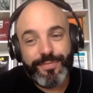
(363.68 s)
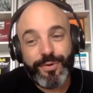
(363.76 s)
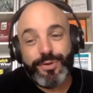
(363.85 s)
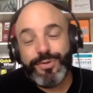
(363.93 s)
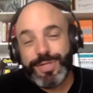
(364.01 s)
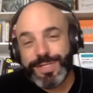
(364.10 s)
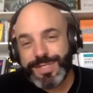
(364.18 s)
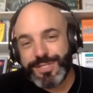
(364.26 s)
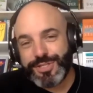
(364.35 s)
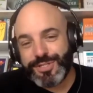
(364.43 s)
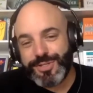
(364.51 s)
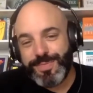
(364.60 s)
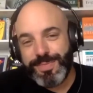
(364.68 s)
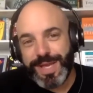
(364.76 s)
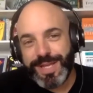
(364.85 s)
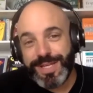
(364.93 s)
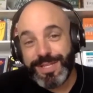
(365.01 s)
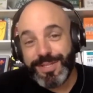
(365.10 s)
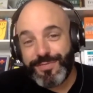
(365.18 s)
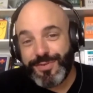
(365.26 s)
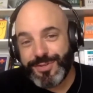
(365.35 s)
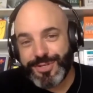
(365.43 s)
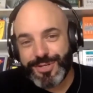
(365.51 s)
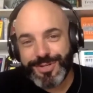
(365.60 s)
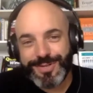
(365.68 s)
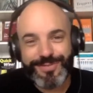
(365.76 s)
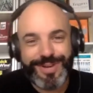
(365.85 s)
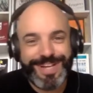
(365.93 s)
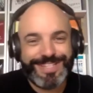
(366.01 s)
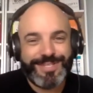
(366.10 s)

new decisions to be made in the future, right?